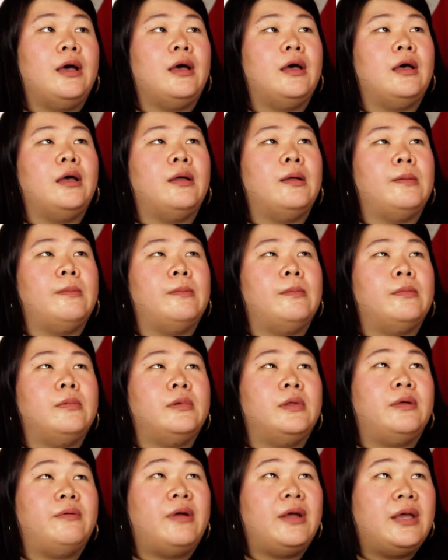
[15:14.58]
um,
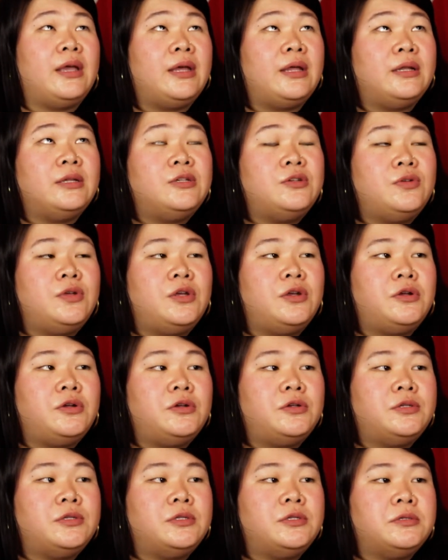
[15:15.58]
right, two
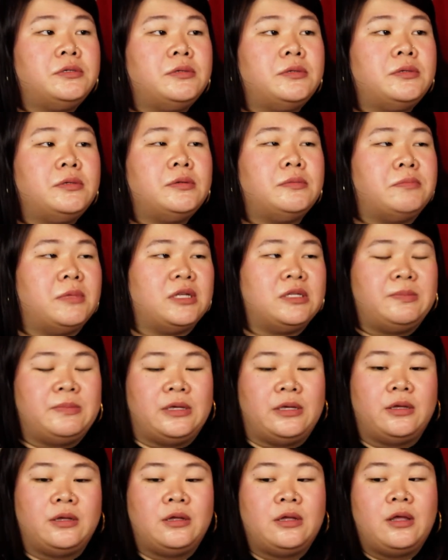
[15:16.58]
years? Must
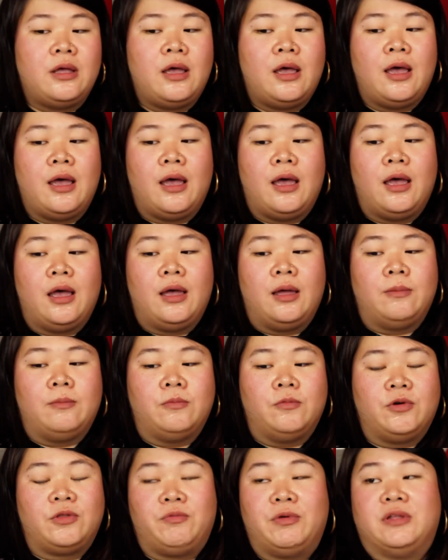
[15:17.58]
be.
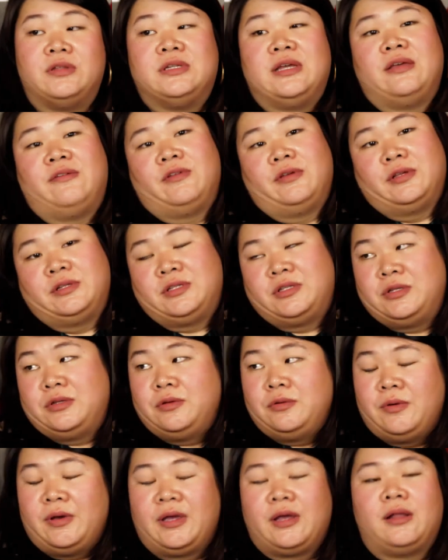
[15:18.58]
Um, with Will Davis,
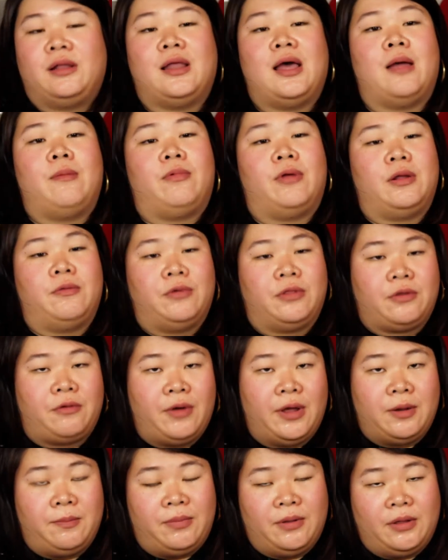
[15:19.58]
who I hmm. collaborate with
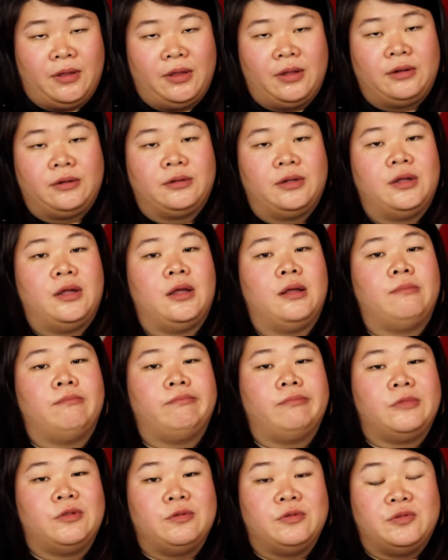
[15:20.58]
quite a bit, cool. um,
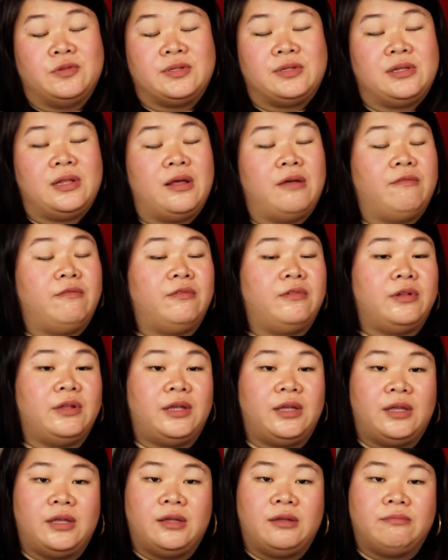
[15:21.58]
who's
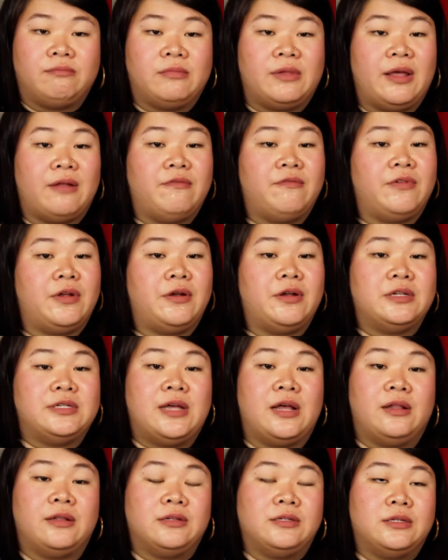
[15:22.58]
lovely and very
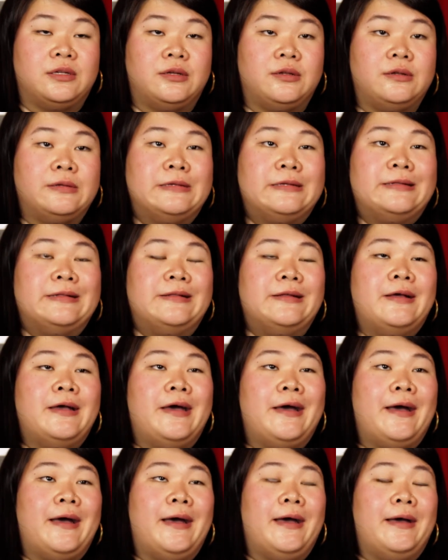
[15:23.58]
talented.
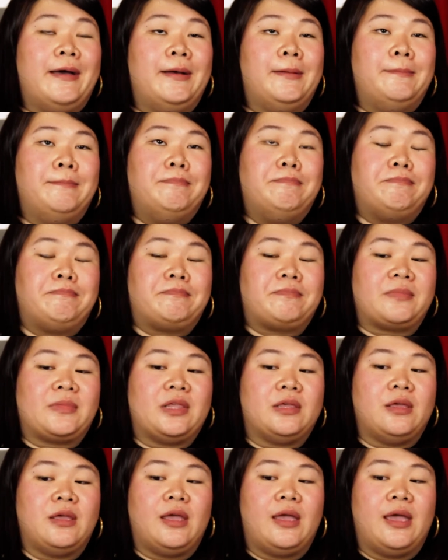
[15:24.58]
Um,
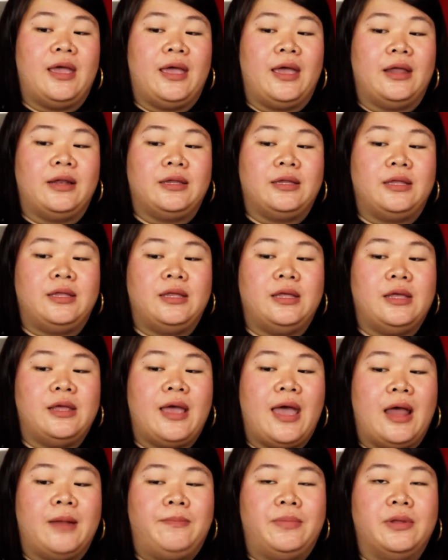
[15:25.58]
and he
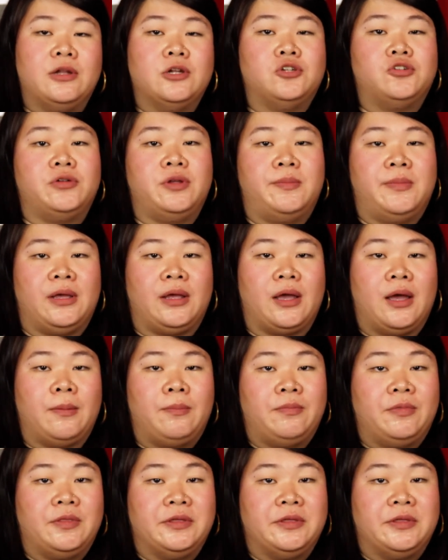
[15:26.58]
had been dreaming up